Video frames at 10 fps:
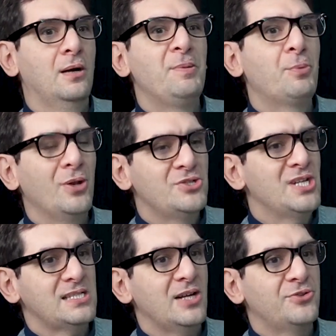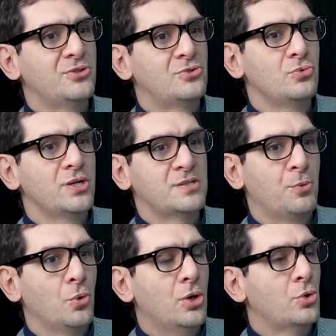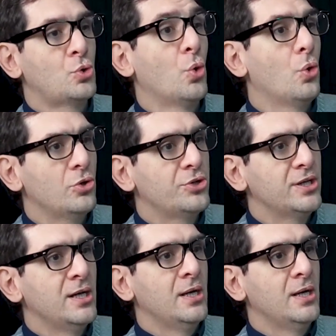people had just started to explore gold